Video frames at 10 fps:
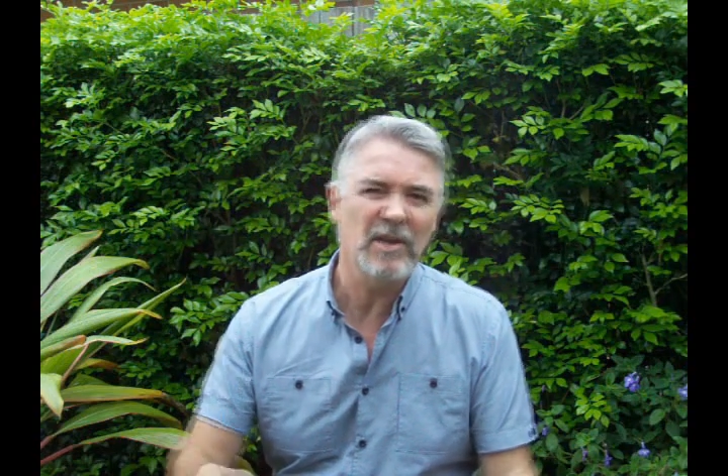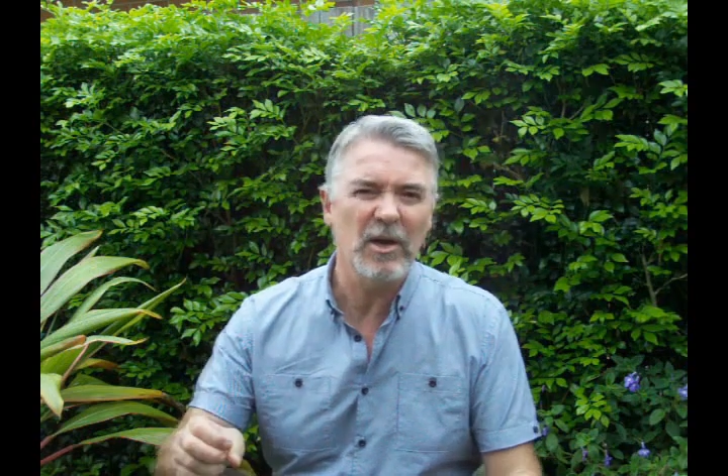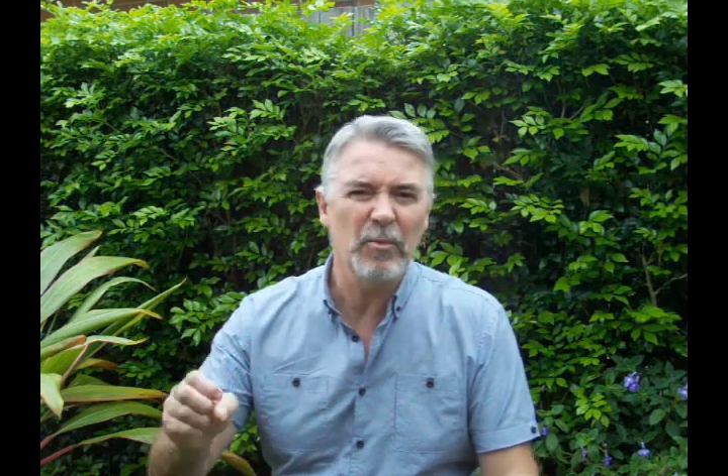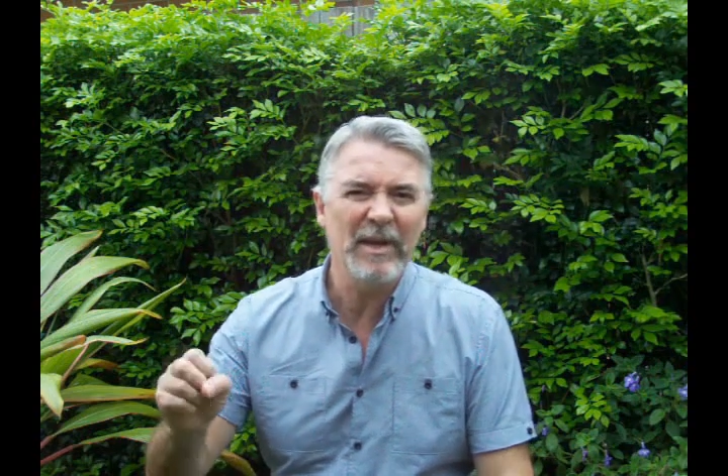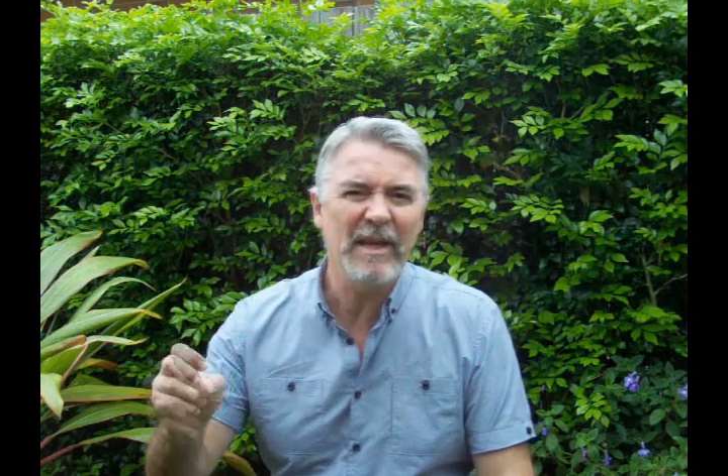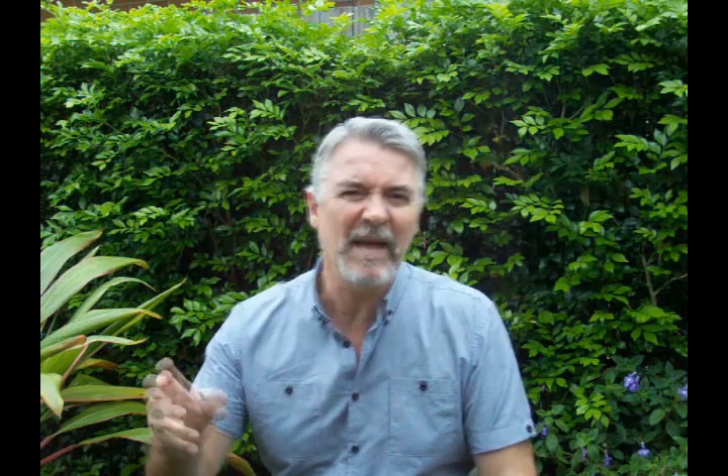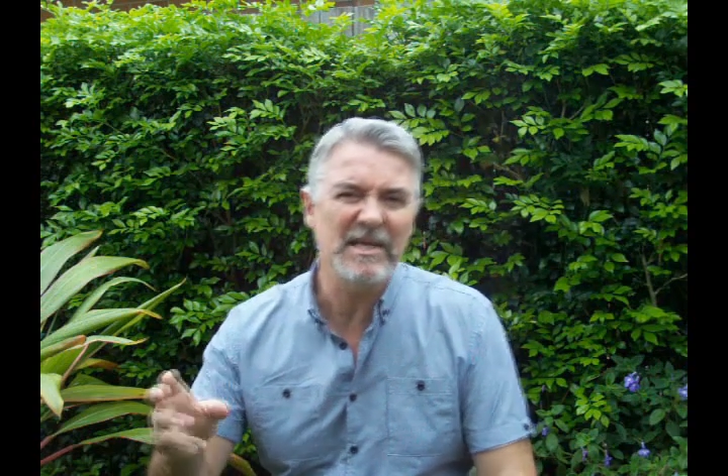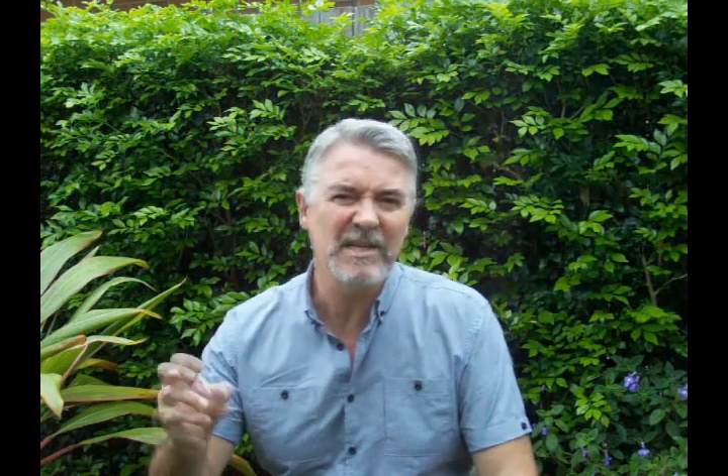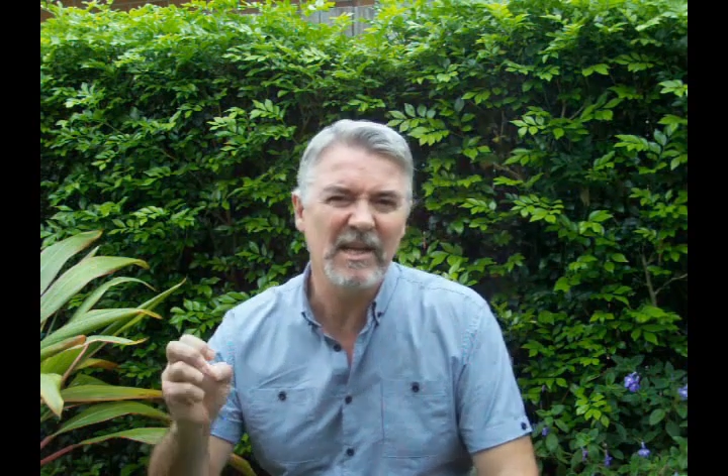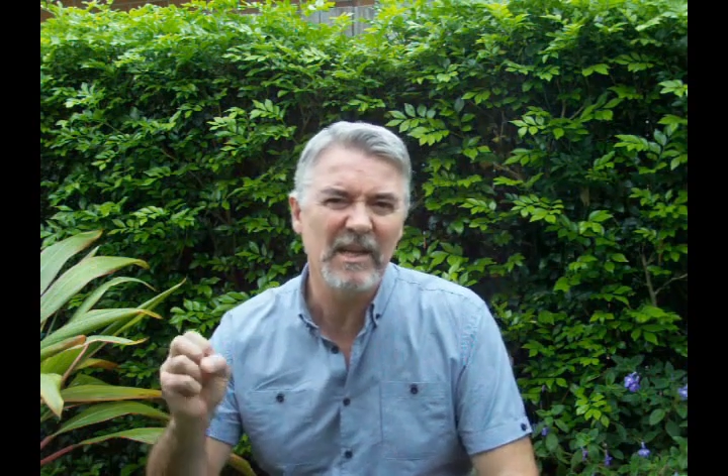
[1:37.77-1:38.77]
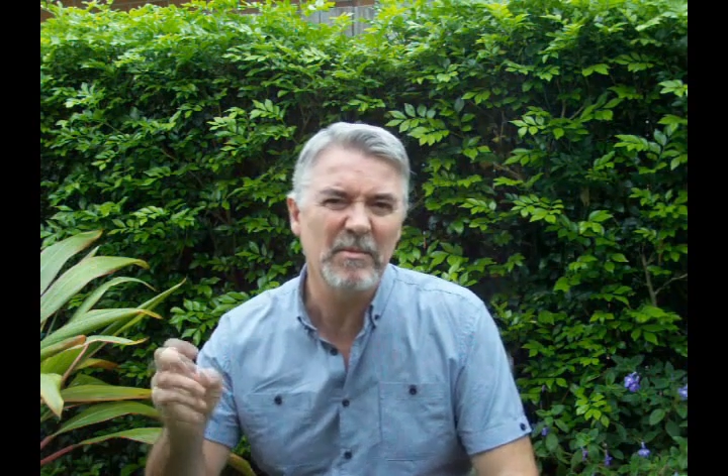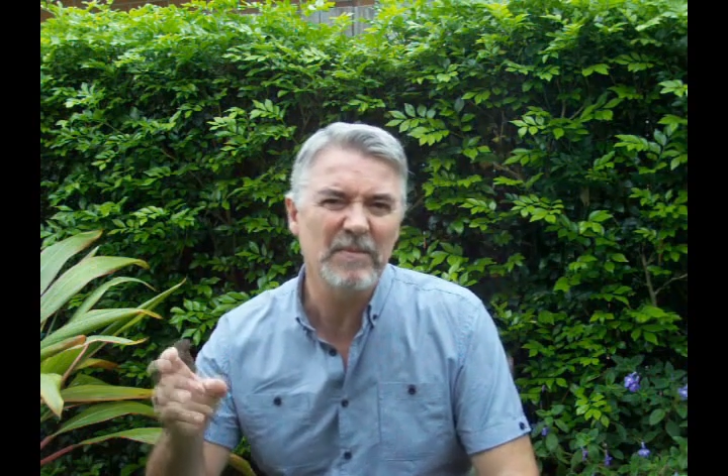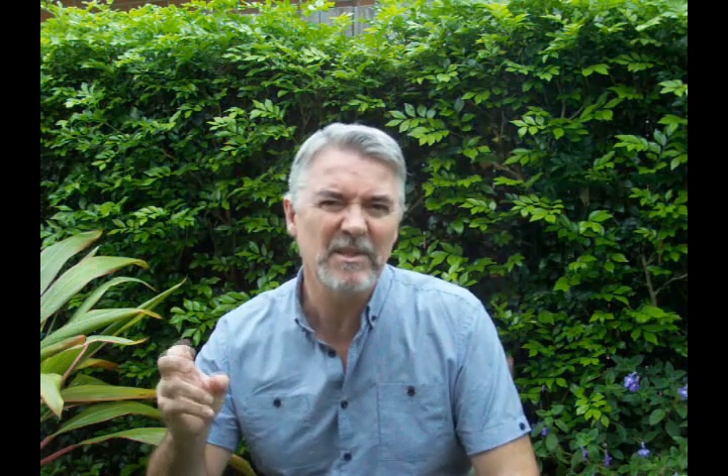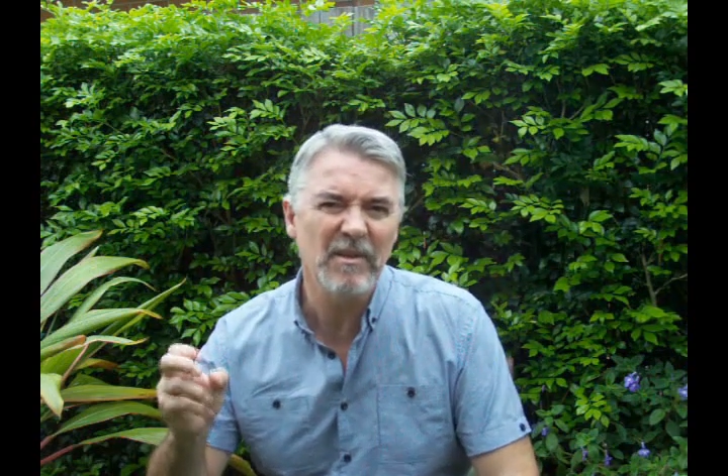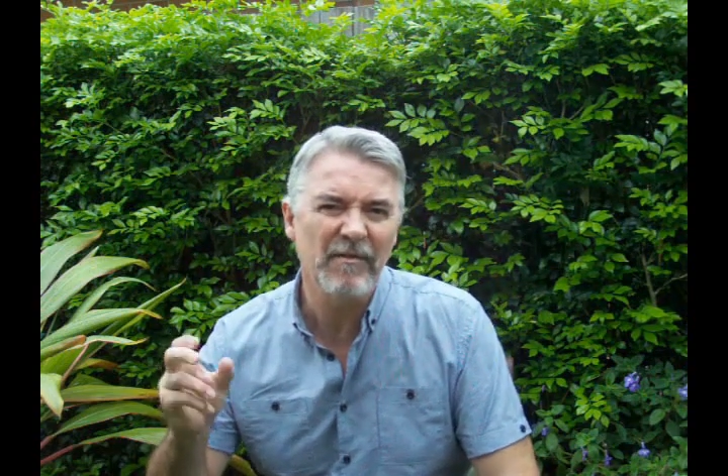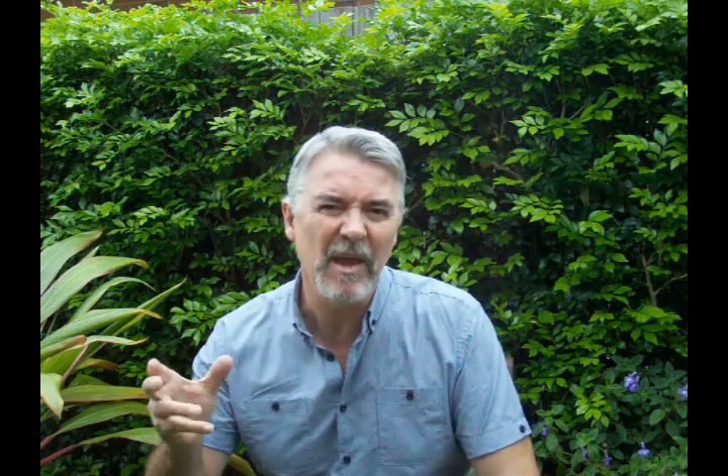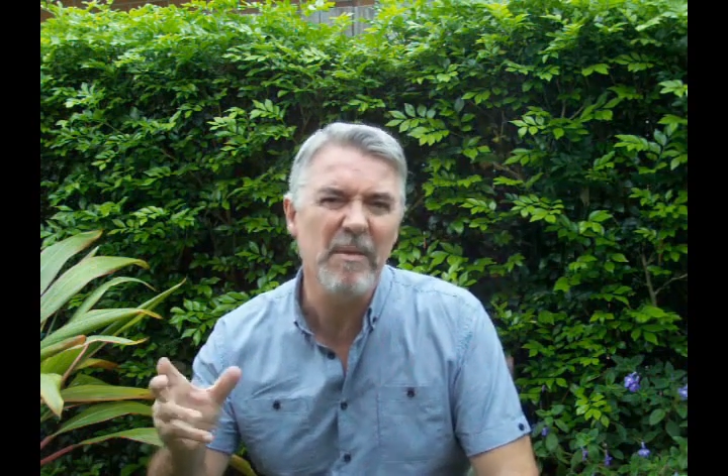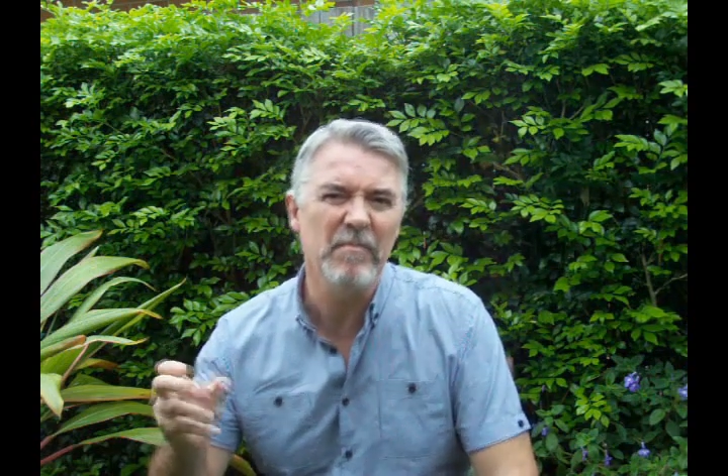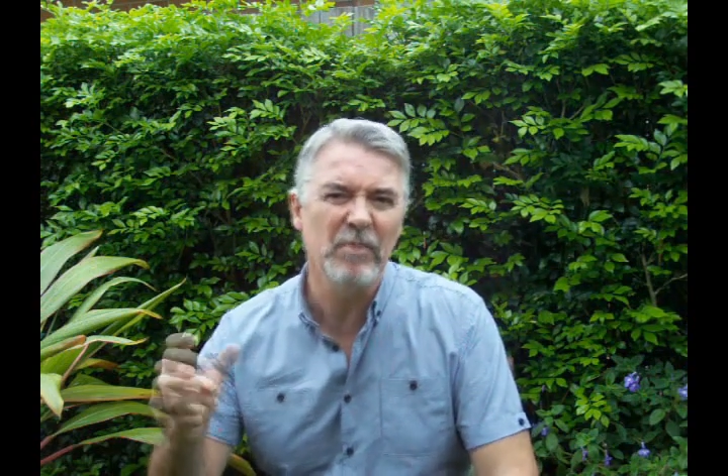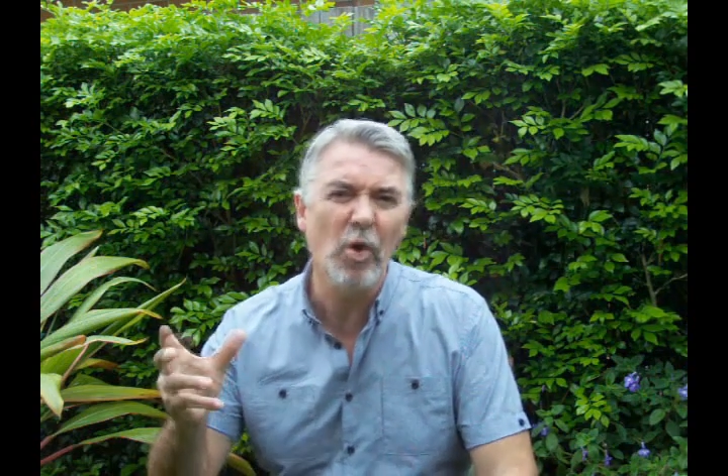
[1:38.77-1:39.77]
or are we catching glimpses of
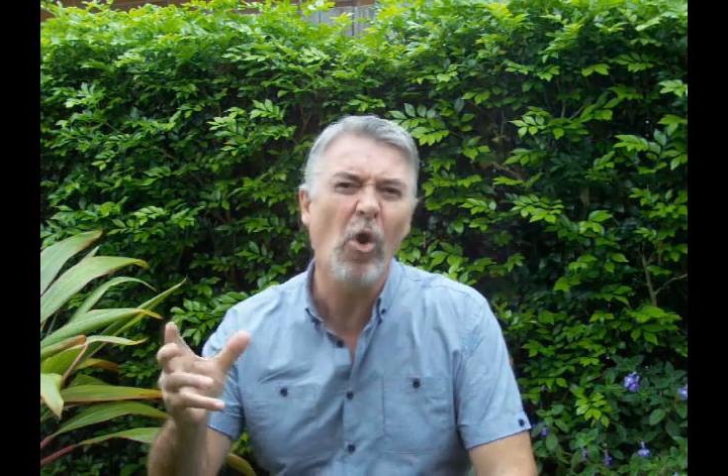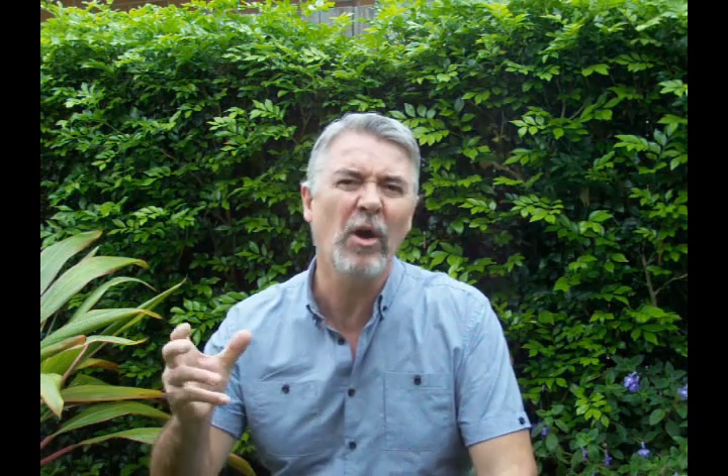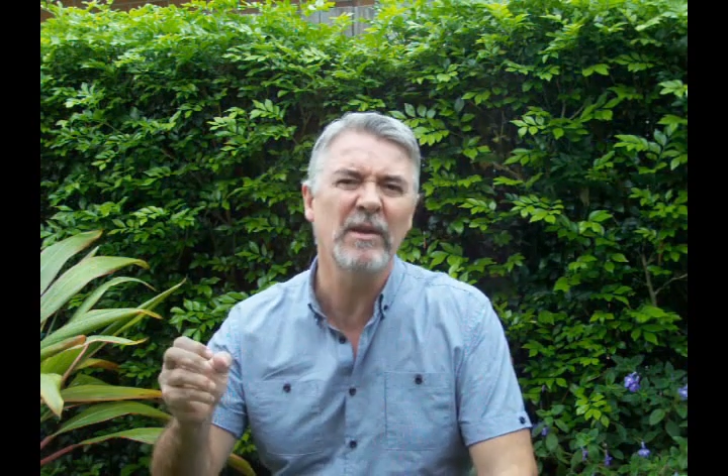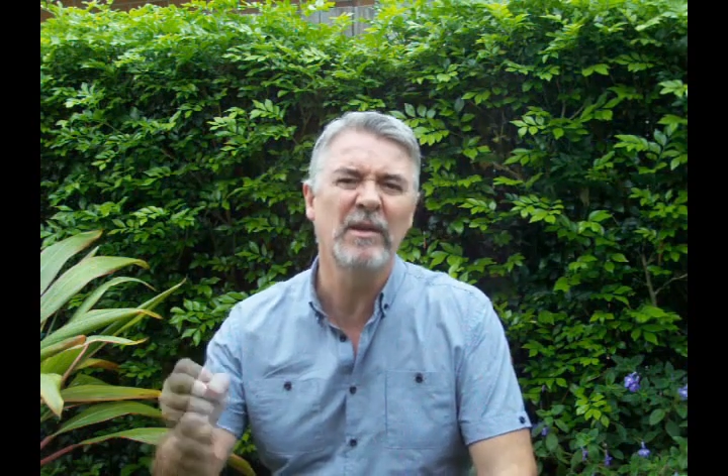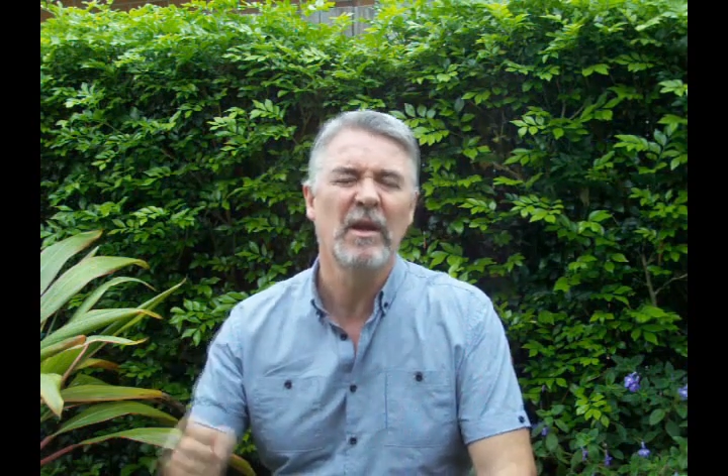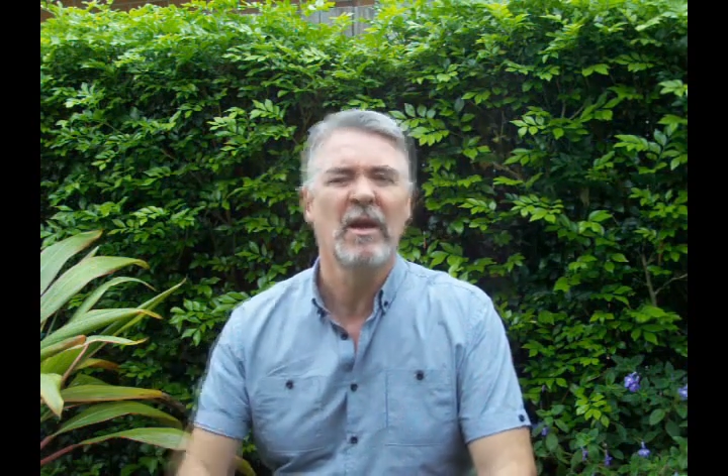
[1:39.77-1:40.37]
him, God,